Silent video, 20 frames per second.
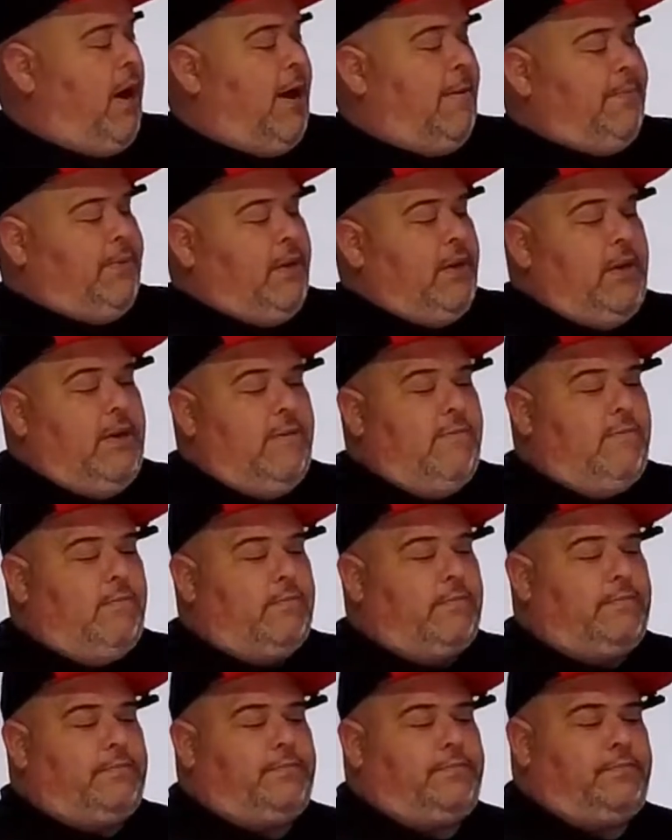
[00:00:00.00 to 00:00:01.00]
Pops
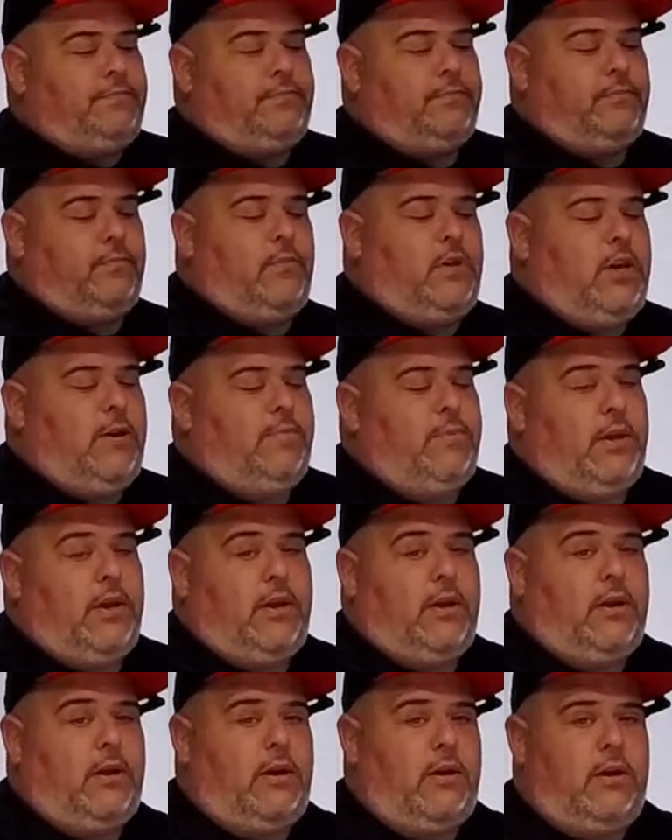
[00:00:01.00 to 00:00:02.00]
in,
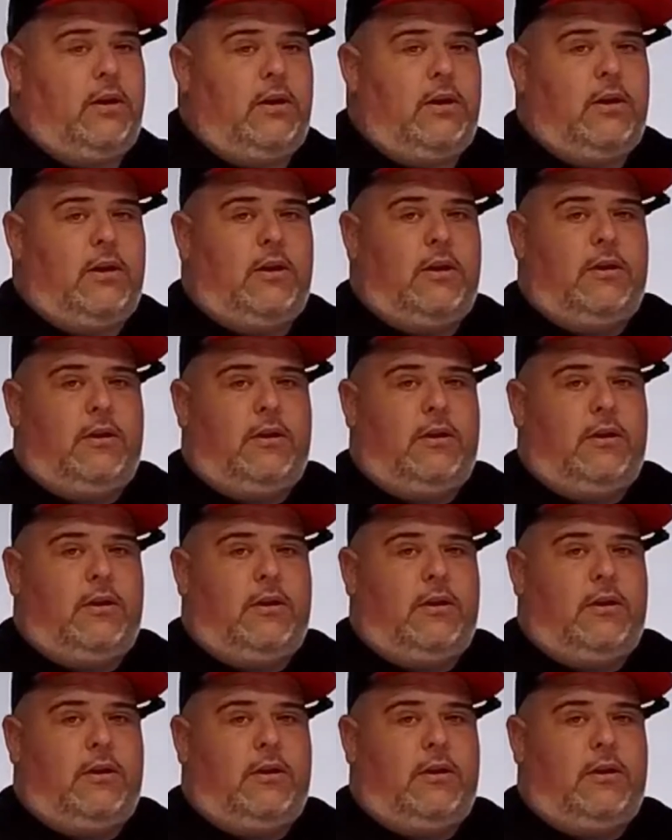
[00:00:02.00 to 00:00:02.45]
get the